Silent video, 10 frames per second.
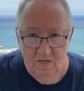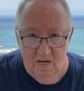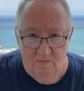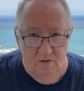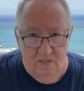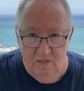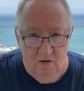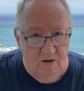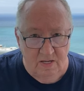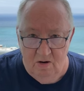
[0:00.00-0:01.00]
I'm gonna
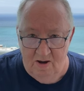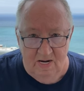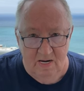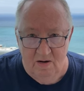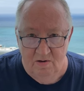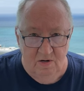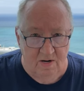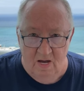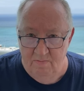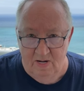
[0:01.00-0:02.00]
you're you're out of here. You're
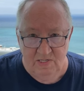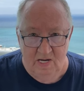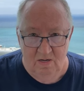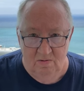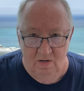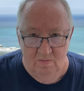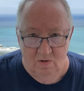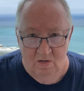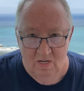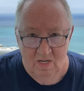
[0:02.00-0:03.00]
not in my channel
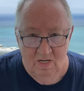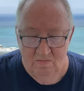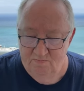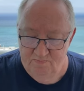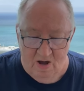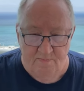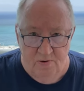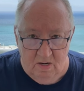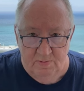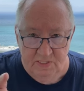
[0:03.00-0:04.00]
anymore. I
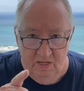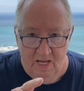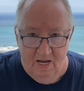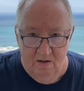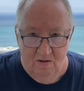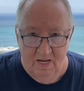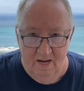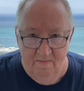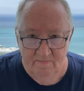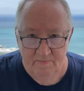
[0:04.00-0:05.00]
promise you that,
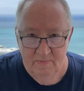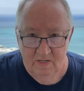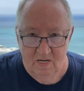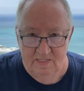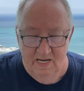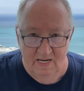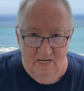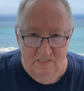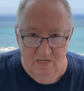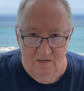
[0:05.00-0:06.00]
okay? Because that
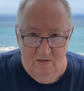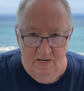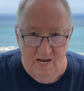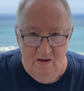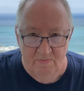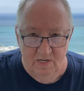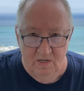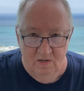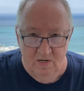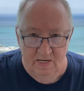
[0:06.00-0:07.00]
doesn't do a damn bit
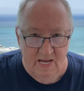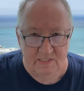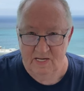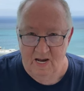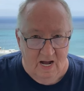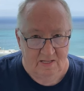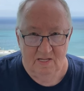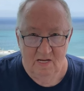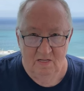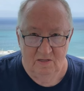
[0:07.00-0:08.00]
of good. That's not
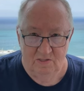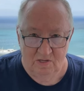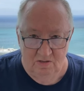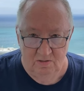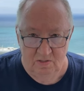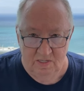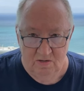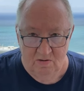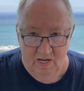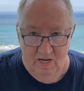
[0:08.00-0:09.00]
the solution,
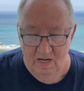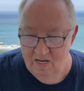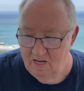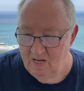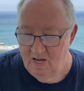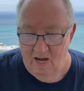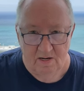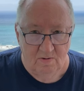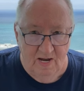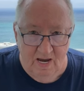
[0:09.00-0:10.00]
okay? I
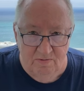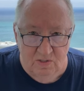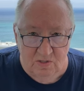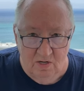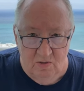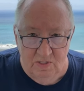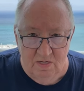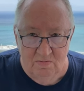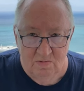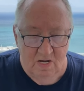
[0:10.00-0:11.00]
don't have the
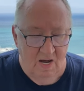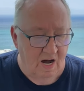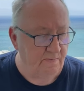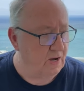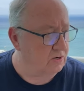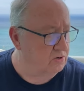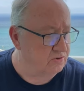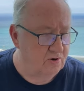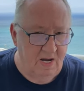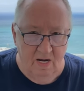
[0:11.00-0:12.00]
solution. I'm not going
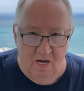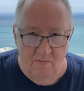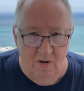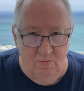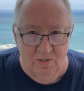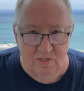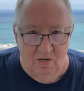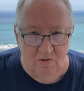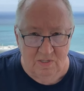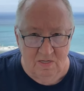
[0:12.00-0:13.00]
to try to come up with a
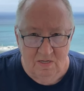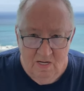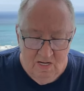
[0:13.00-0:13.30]
solution.